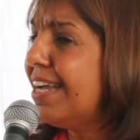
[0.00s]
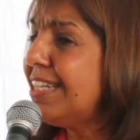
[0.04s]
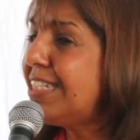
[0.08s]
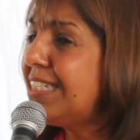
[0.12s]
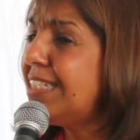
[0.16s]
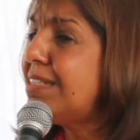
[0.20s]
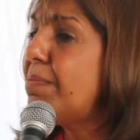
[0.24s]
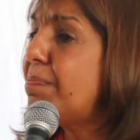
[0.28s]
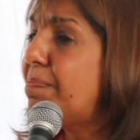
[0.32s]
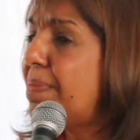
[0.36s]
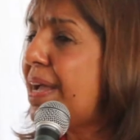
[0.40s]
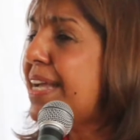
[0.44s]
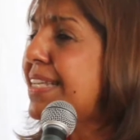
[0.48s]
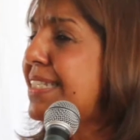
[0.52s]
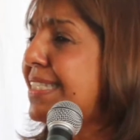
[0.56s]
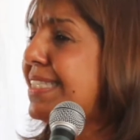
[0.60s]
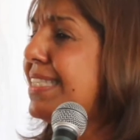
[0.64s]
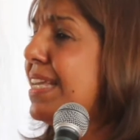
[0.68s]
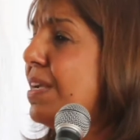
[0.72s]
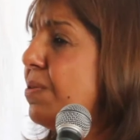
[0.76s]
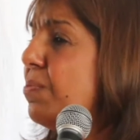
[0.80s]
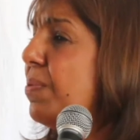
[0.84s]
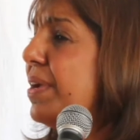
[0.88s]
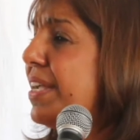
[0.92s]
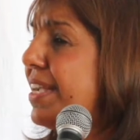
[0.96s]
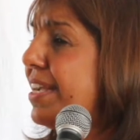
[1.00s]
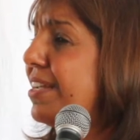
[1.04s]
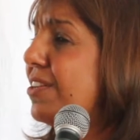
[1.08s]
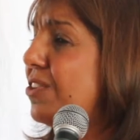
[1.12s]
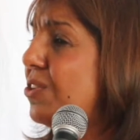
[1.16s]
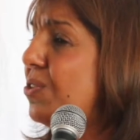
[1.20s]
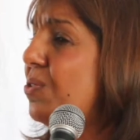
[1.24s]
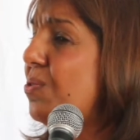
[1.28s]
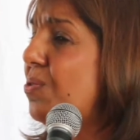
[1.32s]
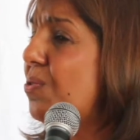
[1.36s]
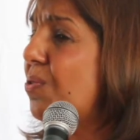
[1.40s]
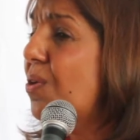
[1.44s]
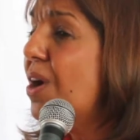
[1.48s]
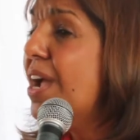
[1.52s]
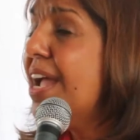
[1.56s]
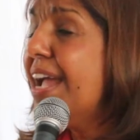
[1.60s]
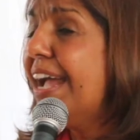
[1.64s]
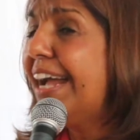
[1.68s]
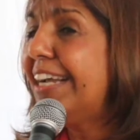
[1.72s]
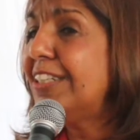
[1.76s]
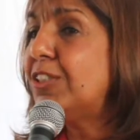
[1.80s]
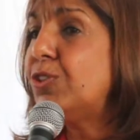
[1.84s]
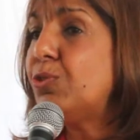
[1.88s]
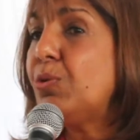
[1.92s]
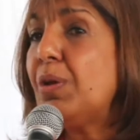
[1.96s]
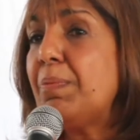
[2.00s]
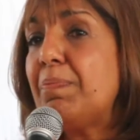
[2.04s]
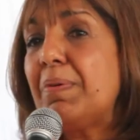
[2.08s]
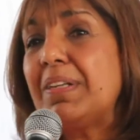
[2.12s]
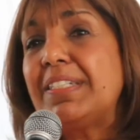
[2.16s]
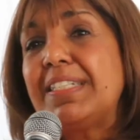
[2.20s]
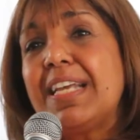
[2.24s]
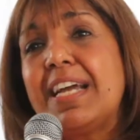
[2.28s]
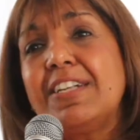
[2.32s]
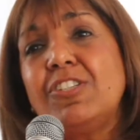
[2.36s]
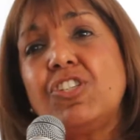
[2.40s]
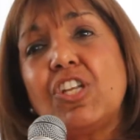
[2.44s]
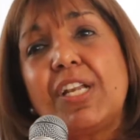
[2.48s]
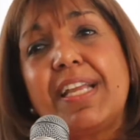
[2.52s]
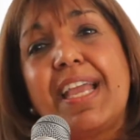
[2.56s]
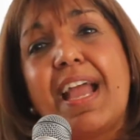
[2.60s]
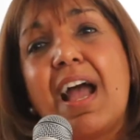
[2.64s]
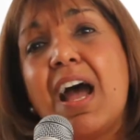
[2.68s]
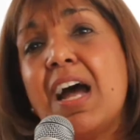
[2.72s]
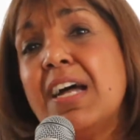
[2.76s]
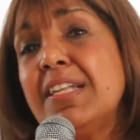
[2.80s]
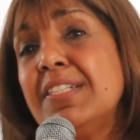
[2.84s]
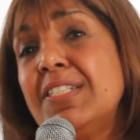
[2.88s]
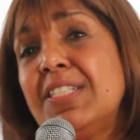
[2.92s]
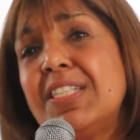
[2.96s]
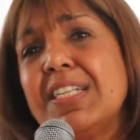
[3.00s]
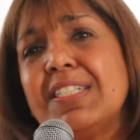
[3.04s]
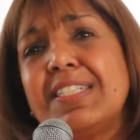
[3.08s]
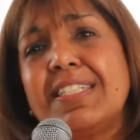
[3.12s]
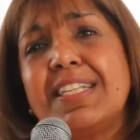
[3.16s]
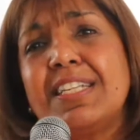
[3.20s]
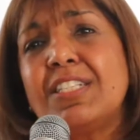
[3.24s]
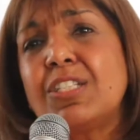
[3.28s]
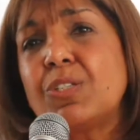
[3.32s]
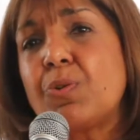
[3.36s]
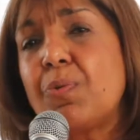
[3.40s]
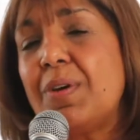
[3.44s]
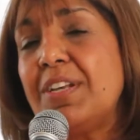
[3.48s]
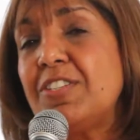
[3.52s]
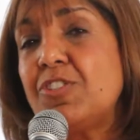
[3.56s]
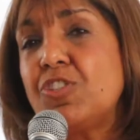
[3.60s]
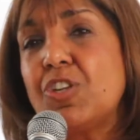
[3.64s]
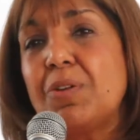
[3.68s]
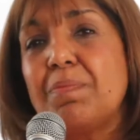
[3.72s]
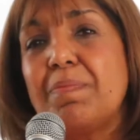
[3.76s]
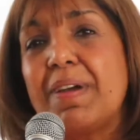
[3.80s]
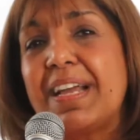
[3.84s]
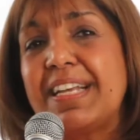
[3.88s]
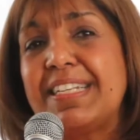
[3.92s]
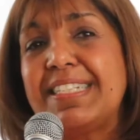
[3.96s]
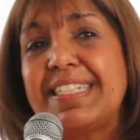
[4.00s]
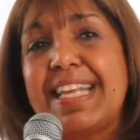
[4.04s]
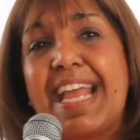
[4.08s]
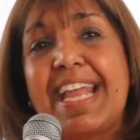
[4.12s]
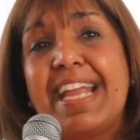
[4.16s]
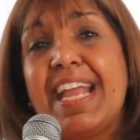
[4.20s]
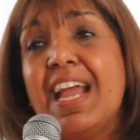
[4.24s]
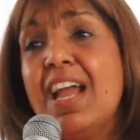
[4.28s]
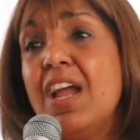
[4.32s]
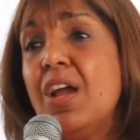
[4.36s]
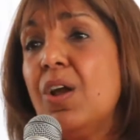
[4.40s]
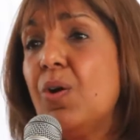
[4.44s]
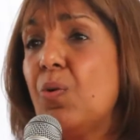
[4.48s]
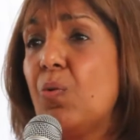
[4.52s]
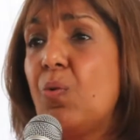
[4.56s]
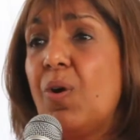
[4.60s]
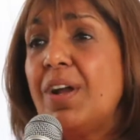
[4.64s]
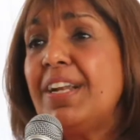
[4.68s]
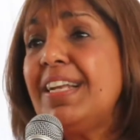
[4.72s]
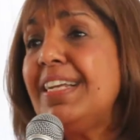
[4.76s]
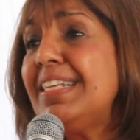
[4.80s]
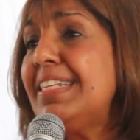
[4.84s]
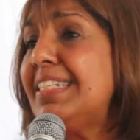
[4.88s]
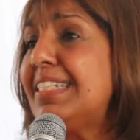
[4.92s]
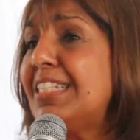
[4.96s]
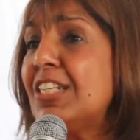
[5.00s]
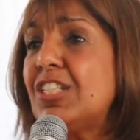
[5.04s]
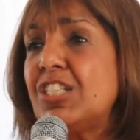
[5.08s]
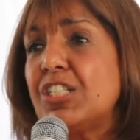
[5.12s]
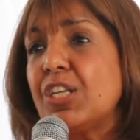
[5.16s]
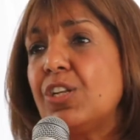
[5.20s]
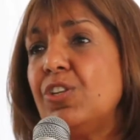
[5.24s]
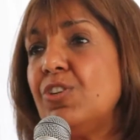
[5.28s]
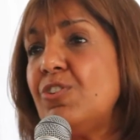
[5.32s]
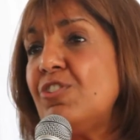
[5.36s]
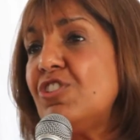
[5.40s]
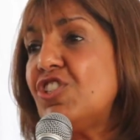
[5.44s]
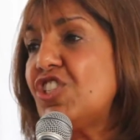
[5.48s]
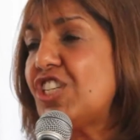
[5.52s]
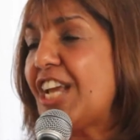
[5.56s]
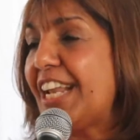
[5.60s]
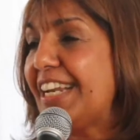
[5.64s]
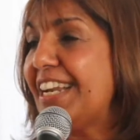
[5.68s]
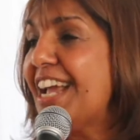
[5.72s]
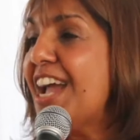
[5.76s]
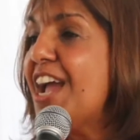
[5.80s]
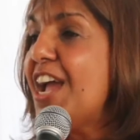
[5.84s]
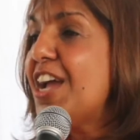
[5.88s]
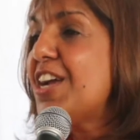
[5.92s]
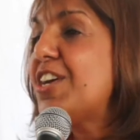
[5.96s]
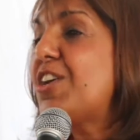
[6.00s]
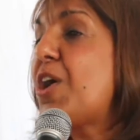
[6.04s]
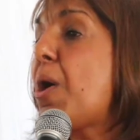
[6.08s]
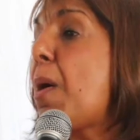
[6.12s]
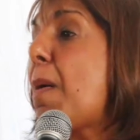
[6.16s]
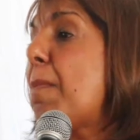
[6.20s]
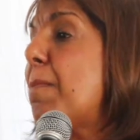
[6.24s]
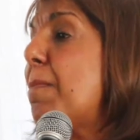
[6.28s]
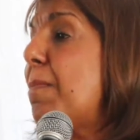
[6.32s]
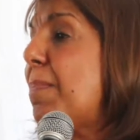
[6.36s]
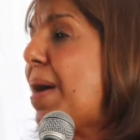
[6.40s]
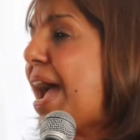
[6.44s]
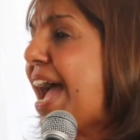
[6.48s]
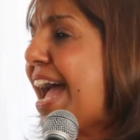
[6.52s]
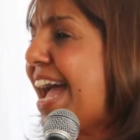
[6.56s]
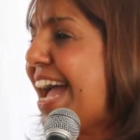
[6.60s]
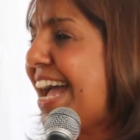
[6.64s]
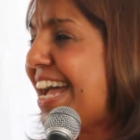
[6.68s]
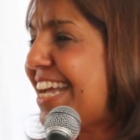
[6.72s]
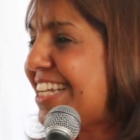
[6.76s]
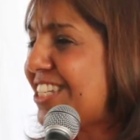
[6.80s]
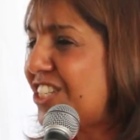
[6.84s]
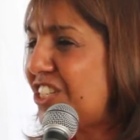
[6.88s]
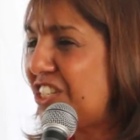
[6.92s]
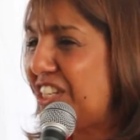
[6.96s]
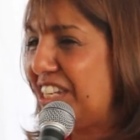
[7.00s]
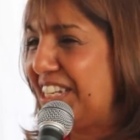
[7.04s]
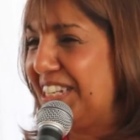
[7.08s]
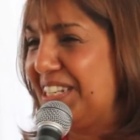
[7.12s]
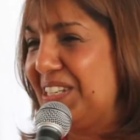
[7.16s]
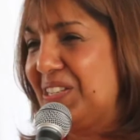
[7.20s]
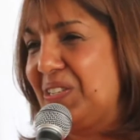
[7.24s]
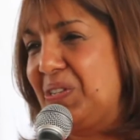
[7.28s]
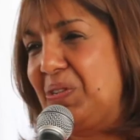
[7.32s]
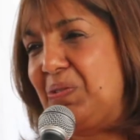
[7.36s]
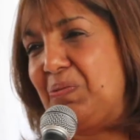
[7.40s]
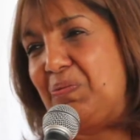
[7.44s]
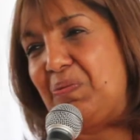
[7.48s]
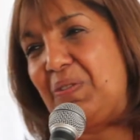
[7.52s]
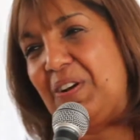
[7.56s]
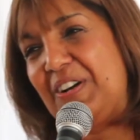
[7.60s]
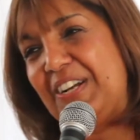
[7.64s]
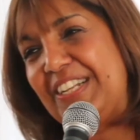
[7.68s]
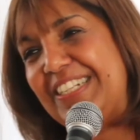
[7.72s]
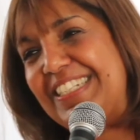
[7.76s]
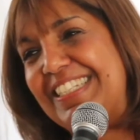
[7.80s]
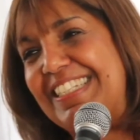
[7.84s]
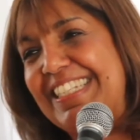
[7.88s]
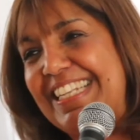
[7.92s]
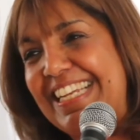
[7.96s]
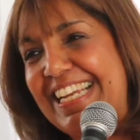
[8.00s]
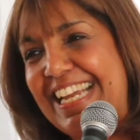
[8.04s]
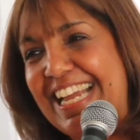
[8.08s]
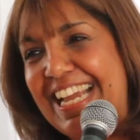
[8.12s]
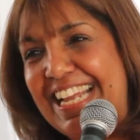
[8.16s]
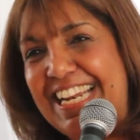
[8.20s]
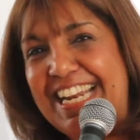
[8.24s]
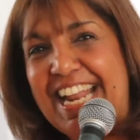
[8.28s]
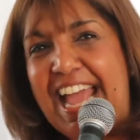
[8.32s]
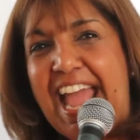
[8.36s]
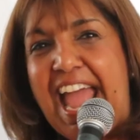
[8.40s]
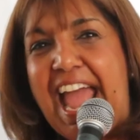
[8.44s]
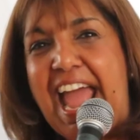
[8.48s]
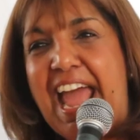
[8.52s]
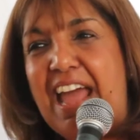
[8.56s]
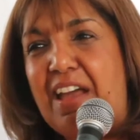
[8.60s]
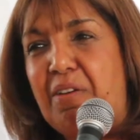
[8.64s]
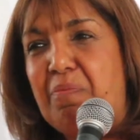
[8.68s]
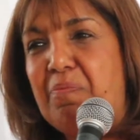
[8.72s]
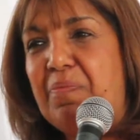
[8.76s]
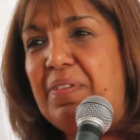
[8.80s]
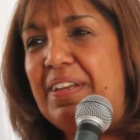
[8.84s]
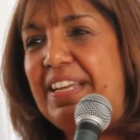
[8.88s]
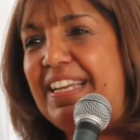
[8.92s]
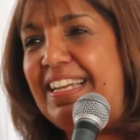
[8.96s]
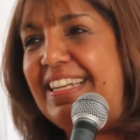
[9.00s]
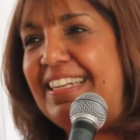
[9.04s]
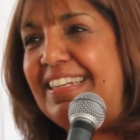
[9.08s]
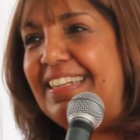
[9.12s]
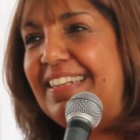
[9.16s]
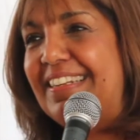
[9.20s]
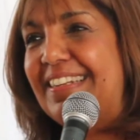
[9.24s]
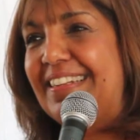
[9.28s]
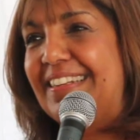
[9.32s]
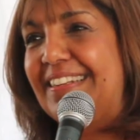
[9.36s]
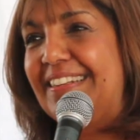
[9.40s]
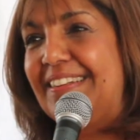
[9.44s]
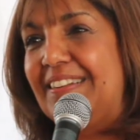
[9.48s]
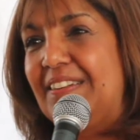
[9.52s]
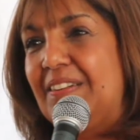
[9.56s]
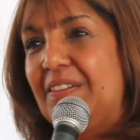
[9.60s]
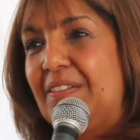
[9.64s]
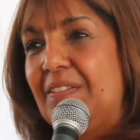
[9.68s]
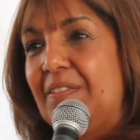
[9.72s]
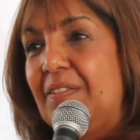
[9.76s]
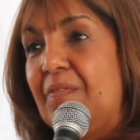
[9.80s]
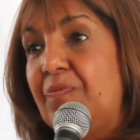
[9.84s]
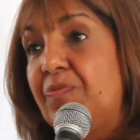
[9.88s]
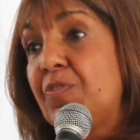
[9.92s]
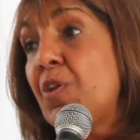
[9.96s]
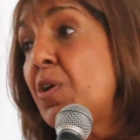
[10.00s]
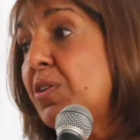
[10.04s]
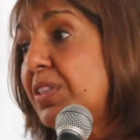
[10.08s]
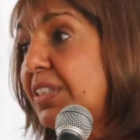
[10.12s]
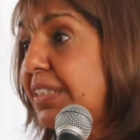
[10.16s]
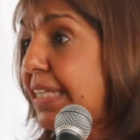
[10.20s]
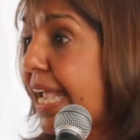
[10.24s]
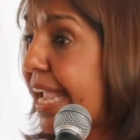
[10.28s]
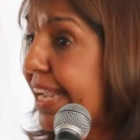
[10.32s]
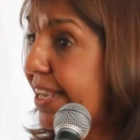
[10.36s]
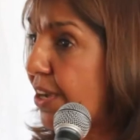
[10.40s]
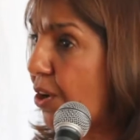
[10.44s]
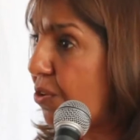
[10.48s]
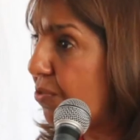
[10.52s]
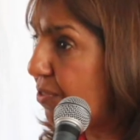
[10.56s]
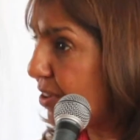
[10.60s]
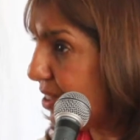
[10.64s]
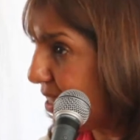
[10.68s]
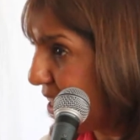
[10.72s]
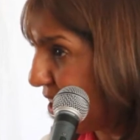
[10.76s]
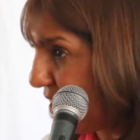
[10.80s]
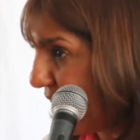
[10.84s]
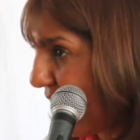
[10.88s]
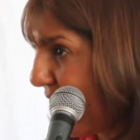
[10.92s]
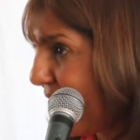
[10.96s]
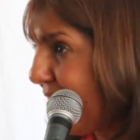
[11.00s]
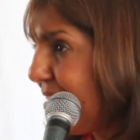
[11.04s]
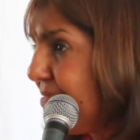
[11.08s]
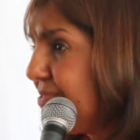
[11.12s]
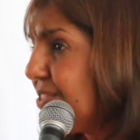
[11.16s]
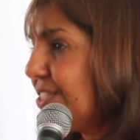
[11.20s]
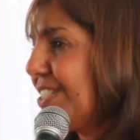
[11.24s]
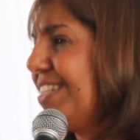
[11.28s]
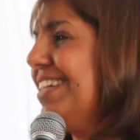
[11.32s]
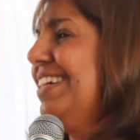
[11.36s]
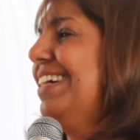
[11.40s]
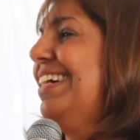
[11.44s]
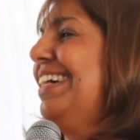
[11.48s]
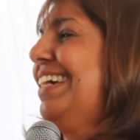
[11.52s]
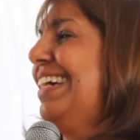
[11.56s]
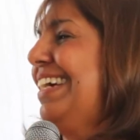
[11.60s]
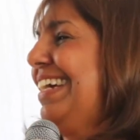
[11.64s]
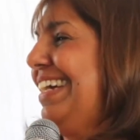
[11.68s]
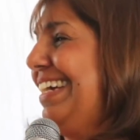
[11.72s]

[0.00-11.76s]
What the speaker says: That's the best thing we can do. And Sri Patanjali answers this question by saying, what is the solution? Compassion towards the unhappy. Not take over their lives,